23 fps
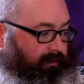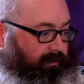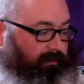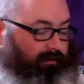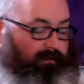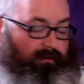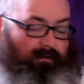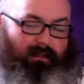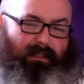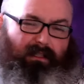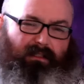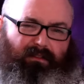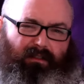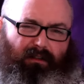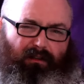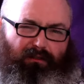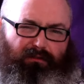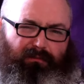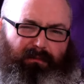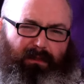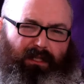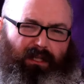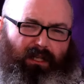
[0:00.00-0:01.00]
So that
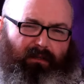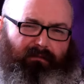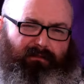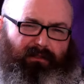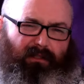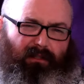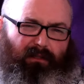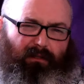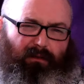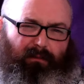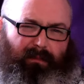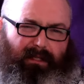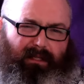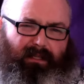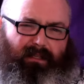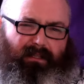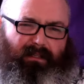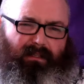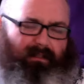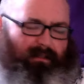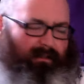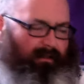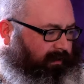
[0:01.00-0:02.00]
settles my nerves a little bit.
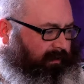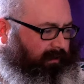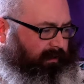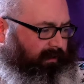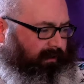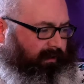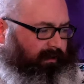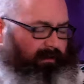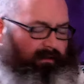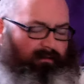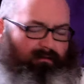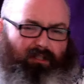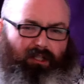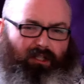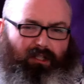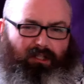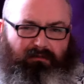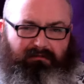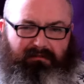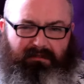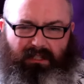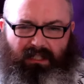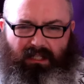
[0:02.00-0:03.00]
So
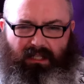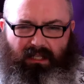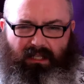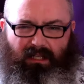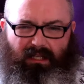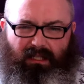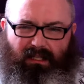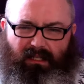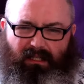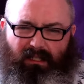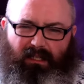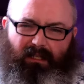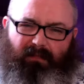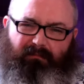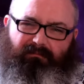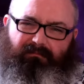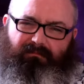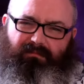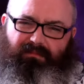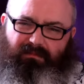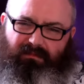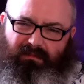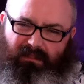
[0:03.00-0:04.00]
yeah, I'm
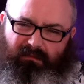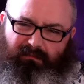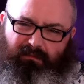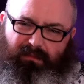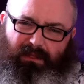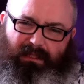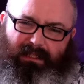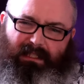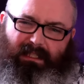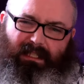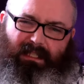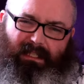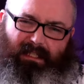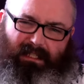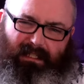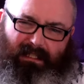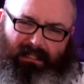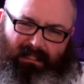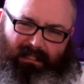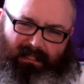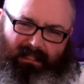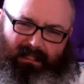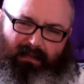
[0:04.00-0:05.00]
probably going to
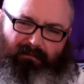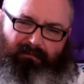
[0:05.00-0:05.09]
give